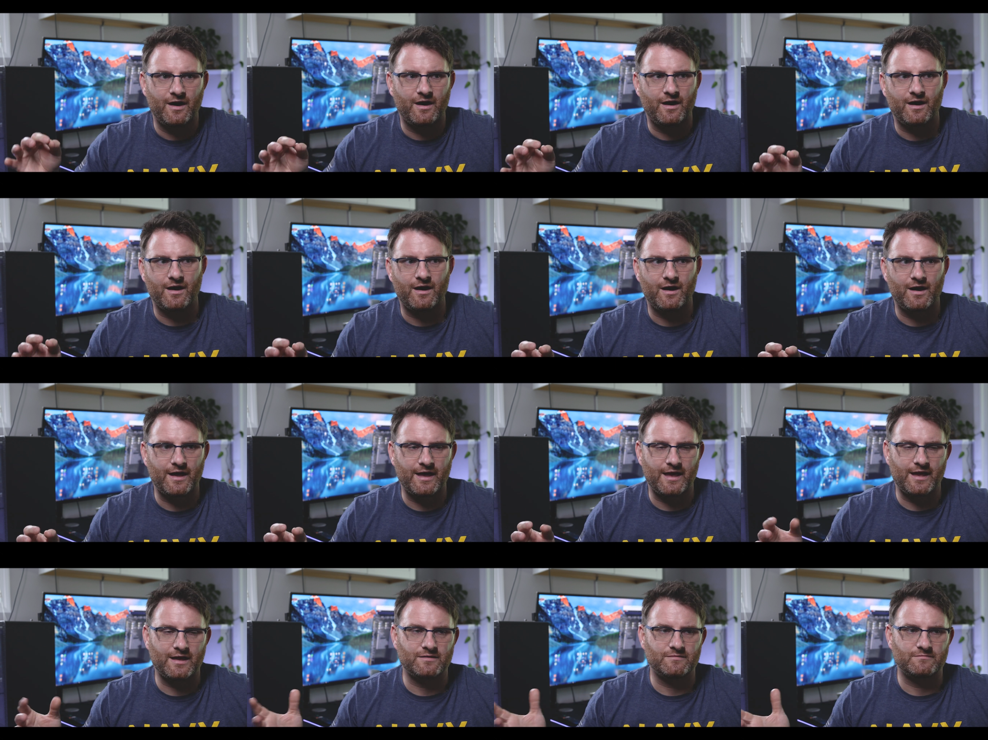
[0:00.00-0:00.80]

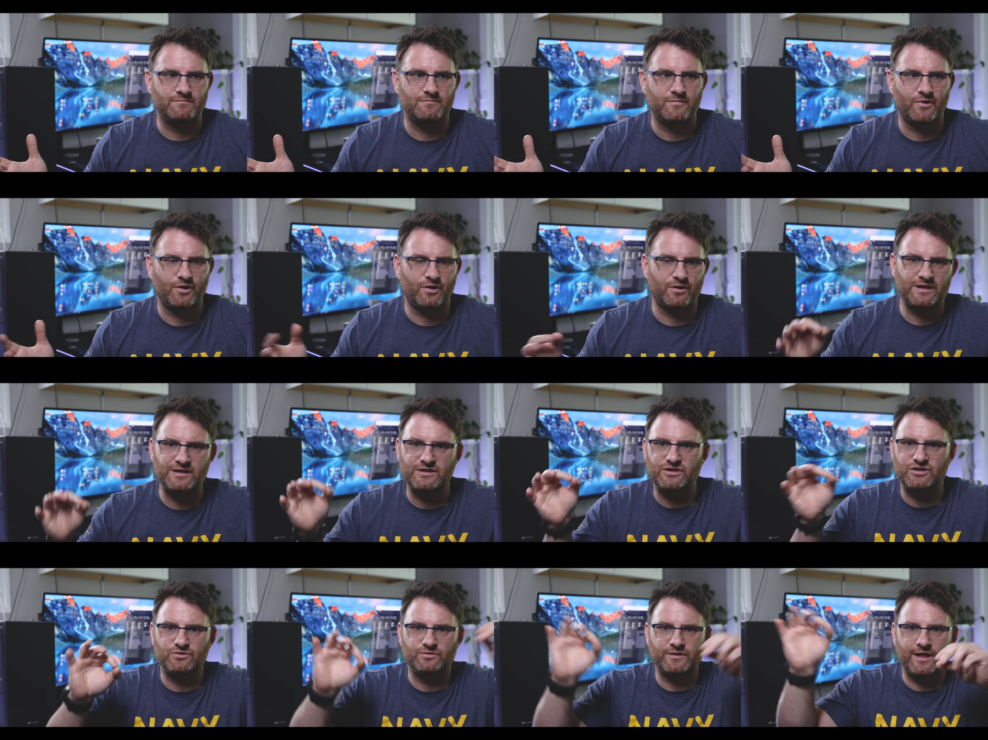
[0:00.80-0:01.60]
or
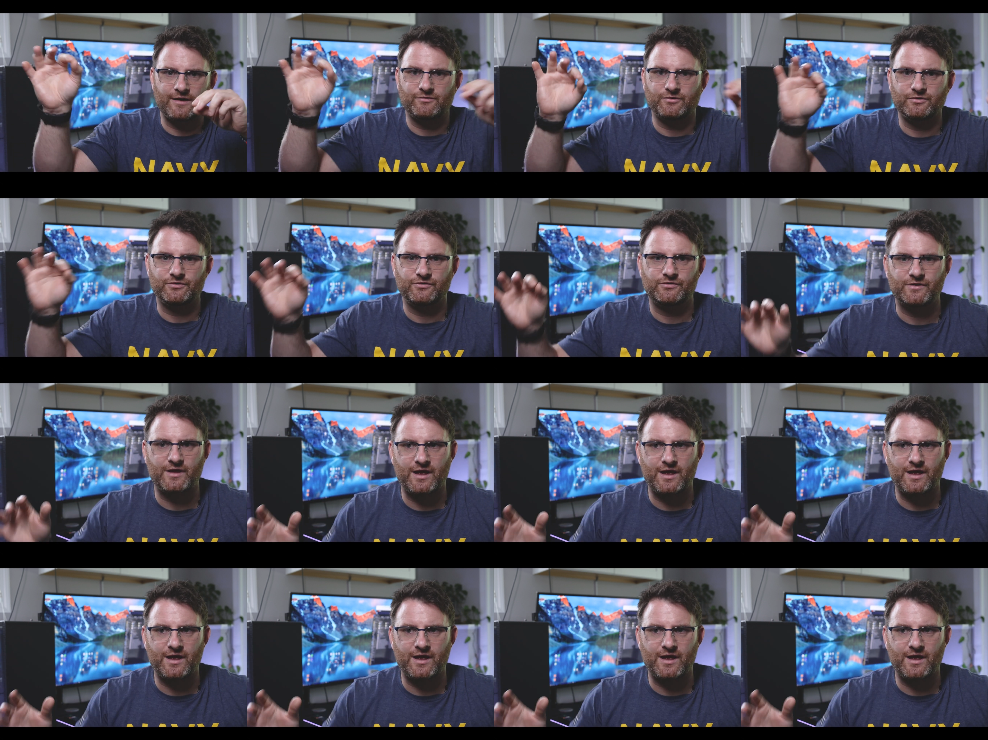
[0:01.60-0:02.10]
EQ levels,